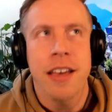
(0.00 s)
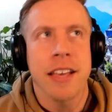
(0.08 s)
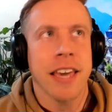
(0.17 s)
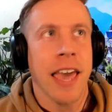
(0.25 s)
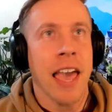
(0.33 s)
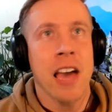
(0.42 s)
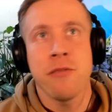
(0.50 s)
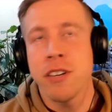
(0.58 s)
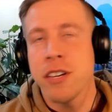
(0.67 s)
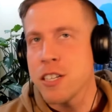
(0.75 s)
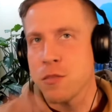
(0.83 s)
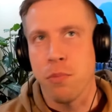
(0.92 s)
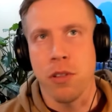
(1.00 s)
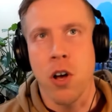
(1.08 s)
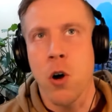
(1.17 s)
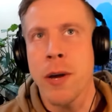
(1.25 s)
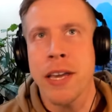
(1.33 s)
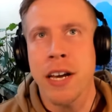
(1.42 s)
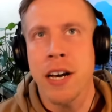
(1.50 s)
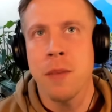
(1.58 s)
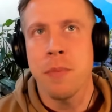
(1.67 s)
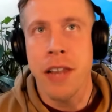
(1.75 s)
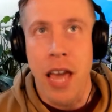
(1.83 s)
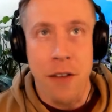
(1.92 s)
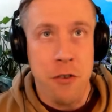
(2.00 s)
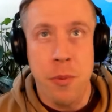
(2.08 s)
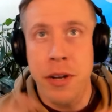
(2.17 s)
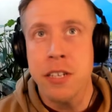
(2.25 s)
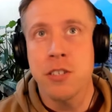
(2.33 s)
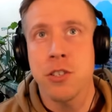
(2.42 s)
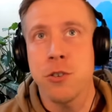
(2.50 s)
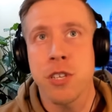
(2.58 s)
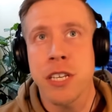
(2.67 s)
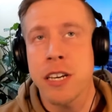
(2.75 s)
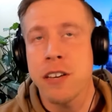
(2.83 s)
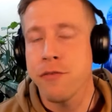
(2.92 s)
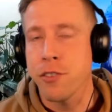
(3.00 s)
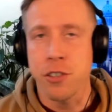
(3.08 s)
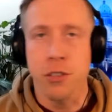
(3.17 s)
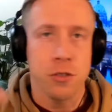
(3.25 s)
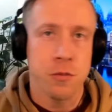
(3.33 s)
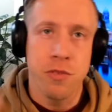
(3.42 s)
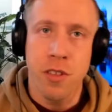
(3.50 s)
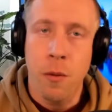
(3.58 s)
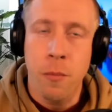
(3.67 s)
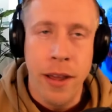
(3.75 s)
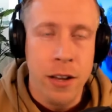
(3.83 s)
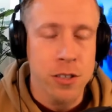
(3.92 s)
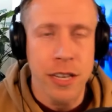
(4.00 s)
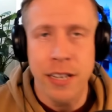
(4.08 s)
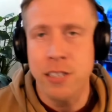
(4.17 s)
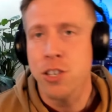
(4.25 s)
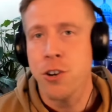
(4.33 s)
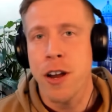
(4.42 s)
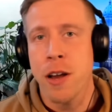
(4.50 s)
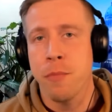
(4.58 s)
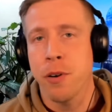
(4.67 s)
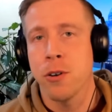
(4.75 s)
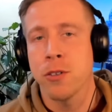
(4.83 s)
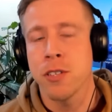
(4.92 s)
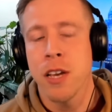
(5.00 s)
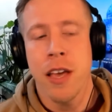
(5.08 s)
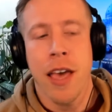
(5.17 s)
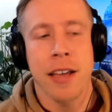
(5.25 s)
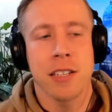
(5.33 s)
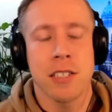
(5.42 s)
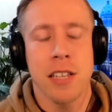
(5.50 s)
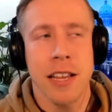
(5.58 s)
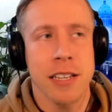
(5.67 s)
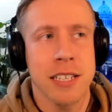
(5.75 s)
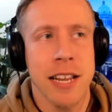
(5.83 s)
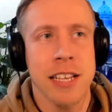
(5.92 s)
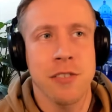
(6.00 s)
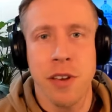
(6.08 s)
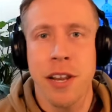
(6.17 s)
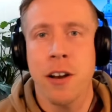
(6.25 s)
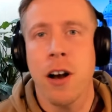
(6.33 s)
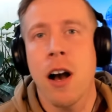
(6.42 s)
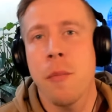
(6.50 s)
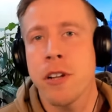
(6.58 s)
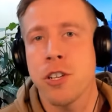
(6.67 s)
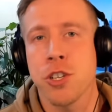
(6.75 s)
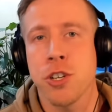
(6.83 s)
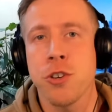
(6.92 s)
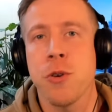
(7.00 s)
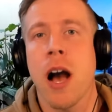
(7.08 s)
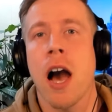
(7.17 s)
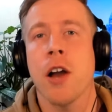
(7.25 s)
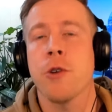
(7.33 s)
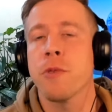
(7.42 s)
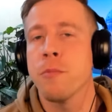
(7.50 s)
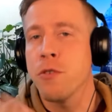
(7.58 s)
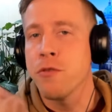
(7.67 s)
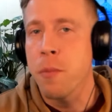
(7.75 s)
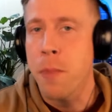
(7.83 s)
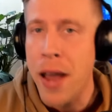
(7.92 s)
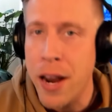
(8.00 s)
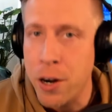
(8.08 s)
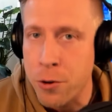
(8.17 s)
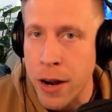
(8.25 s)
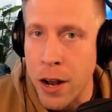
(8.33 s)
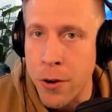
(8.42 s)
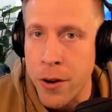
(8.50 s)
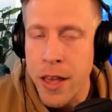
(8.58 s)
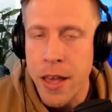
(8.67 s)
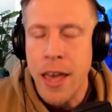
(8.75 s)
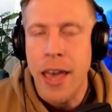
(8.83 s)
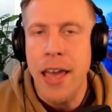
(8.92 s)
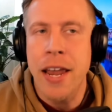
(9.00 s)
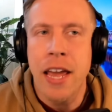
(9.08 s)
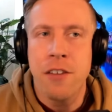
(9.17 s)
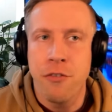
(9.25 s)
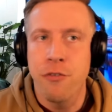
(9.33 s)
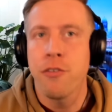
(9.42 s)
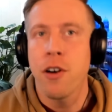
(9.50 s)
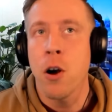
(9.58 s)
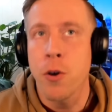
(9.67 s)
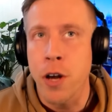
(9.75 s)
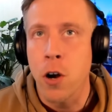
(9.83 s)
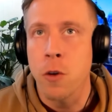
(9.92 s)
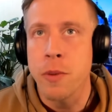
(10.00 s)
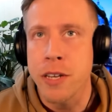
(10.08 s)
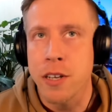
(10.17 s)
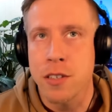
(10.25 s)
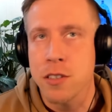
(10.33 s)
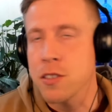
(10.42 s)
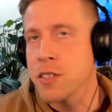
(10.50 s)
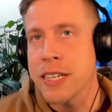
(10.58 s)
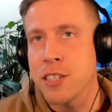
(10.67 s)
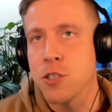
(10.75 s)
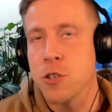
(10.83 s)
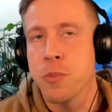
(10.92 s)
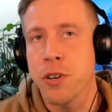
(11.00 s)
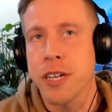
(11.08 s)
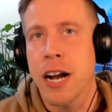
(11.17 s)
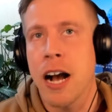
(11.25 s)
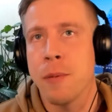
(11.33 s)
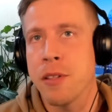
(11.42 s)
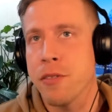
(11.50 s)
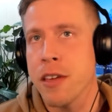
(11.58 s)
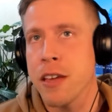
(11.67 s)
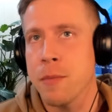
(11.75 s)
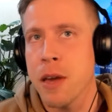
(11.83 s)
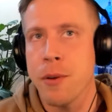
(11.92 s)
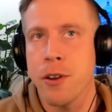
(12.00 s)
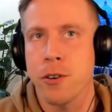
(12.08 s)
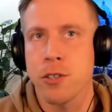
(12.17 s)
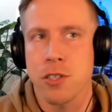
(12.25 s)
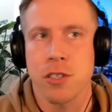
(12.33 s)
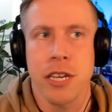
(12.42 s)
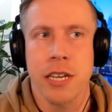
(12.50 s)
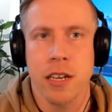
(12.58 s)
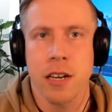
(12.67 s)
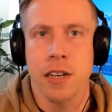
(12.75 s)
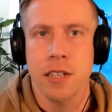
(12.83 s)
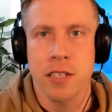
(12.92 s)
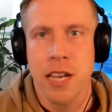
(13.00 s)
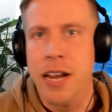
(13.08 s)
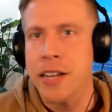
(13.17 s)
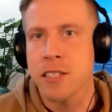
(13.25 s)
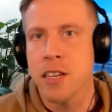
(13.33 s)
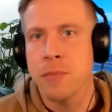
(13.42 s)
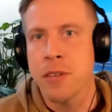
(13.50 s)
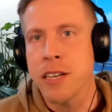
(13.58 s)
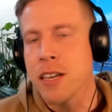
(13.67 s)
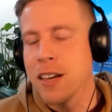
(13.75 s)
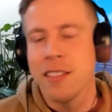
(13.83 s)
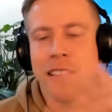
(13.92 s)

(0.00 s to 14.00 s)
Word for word: Canva is blowing up and everybody's using it for YouTube thumbnails, Instagram posts. And in today's video, I'm going to show you how to remove the background in a photo because this is a super common thing. Maybe you're just like uh, designing something.